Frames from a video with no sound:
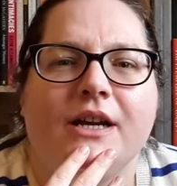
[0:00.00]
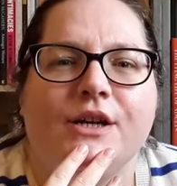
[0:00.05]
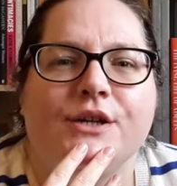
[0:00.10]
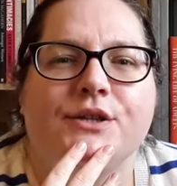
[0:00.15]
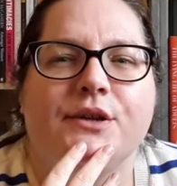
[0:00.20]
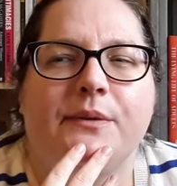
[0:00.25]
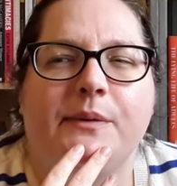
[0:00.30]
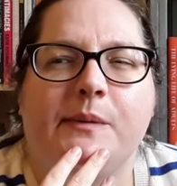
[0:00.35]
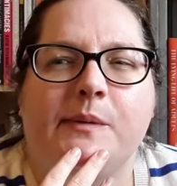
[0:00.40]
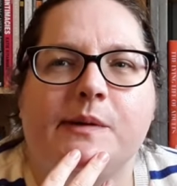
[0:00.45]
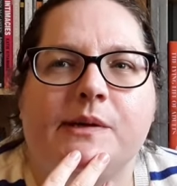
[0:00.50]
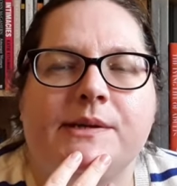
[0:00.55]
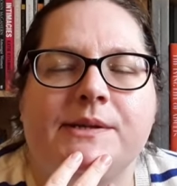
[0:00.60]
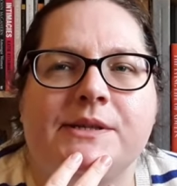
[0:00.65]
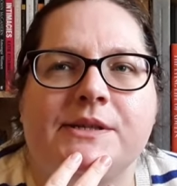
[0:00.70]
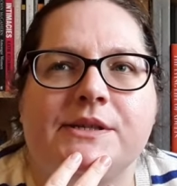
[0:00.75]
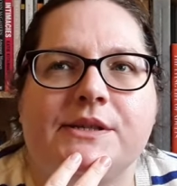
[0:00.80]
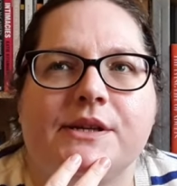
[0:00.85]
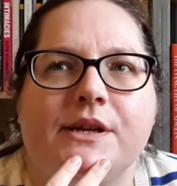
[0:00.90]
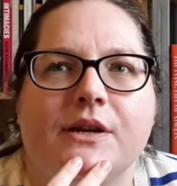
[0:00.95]
So it
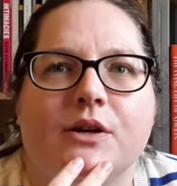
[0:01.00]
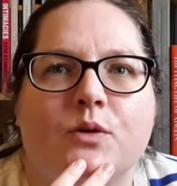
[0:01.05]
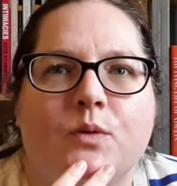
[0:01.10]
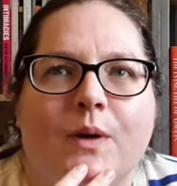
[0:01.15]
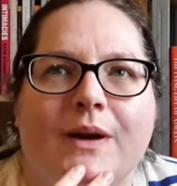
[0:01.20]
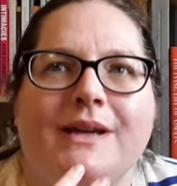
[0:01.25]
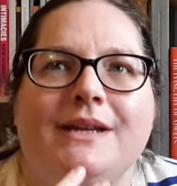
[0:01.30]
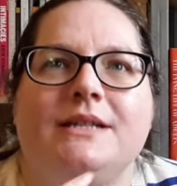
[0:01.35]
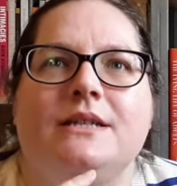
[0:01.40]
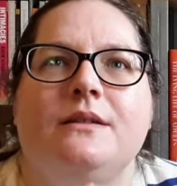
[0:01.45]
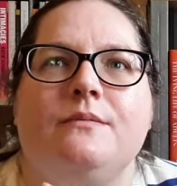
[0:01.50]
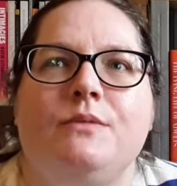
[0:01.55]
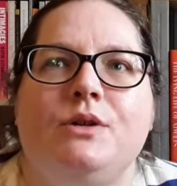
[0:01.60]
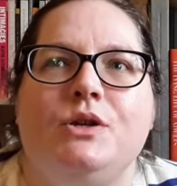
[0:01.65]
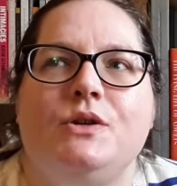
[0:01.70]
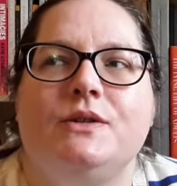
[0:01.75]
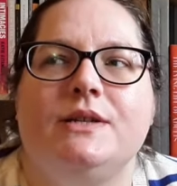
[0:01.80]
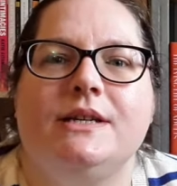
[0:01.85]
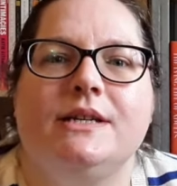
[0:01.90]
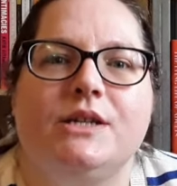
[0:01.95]
was quite
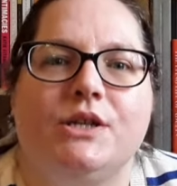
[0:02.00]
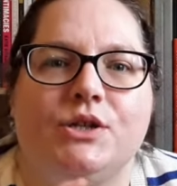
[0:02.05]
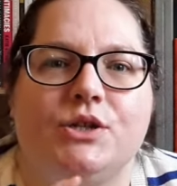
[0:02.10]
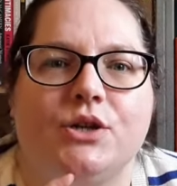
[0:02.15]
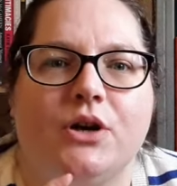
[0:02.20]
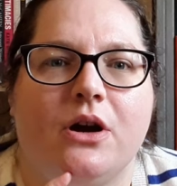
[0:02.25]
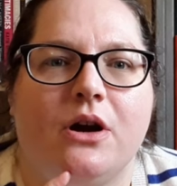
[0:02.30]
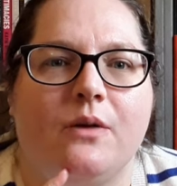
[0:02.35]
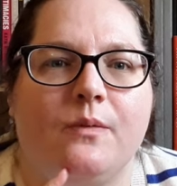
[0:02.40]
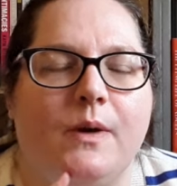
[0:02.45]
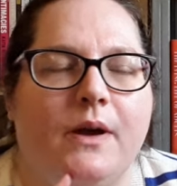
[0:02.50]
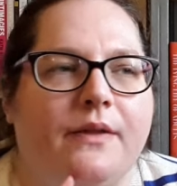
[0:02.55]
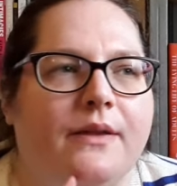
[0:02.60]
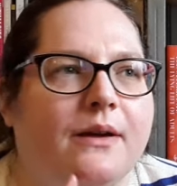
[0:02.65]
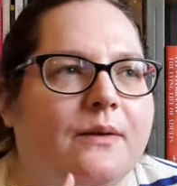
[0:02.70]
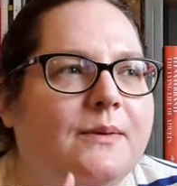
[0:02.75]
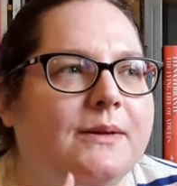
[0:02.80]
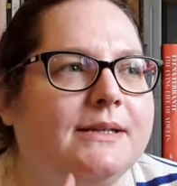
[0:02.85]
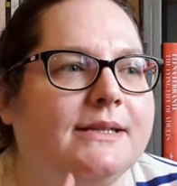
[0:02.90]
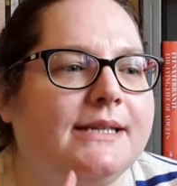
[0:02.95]
amusing to start with.
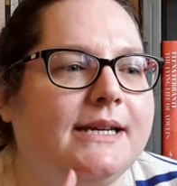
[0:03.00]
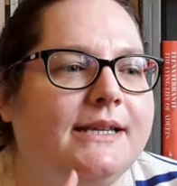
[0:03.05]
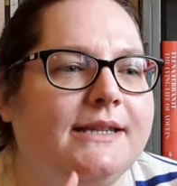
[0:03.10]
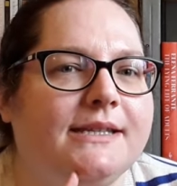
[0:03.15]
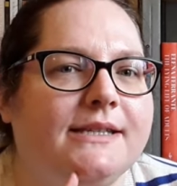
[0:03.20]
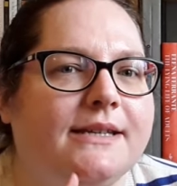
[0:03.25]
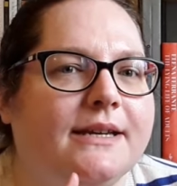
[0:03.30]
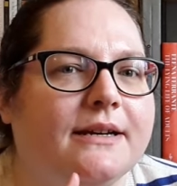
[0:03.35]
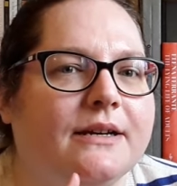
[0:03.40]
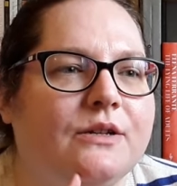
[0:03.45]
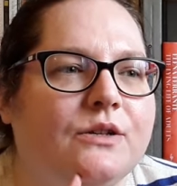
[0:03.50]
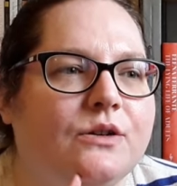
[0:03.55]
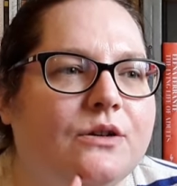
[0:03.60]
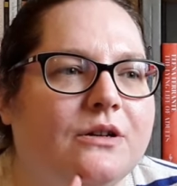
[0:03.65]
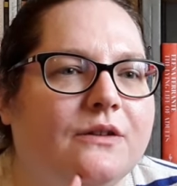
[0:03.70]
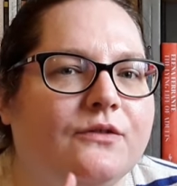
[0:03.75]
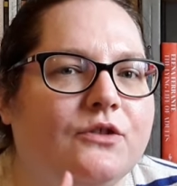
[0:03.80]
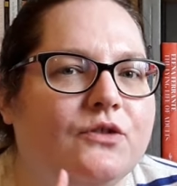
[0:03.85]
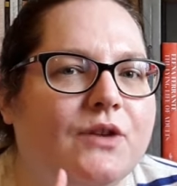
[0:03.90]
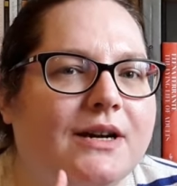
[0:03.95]
I will say the second
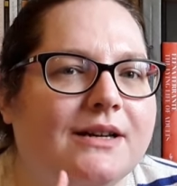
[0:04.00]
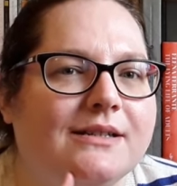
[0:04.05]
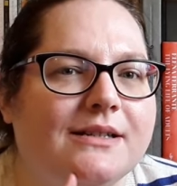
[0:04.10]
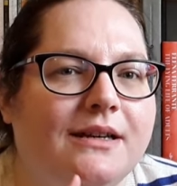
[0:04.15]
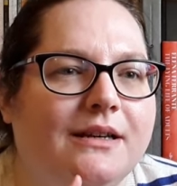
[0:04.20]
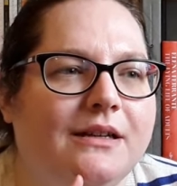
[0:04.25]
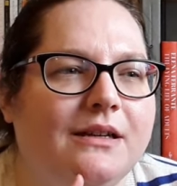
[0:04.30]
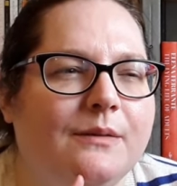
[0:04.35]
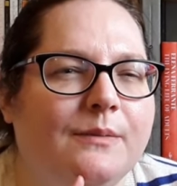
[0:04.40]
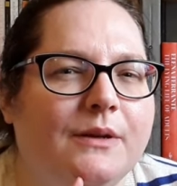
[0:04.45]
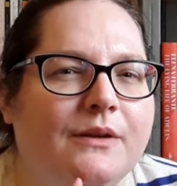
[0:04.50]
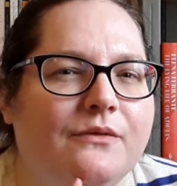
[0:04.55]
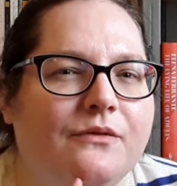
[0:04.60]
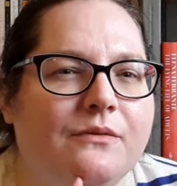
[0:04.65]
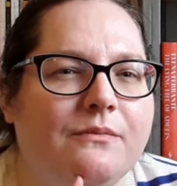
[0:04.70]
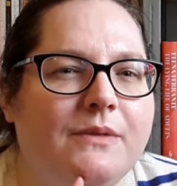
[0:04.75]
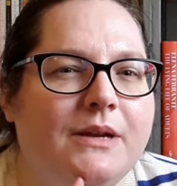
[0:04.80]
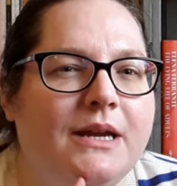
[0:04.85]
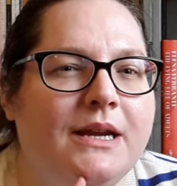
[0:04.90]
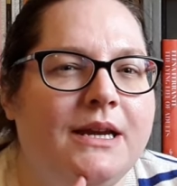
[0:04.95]
half dragged a little bit
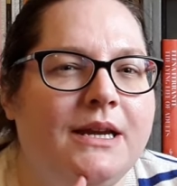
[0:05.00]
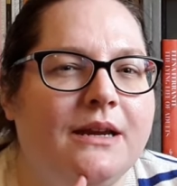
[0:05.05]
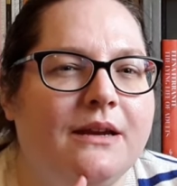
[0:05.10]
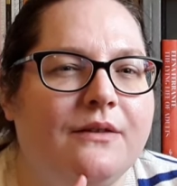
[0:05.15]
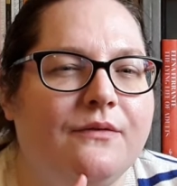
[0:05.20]
for me.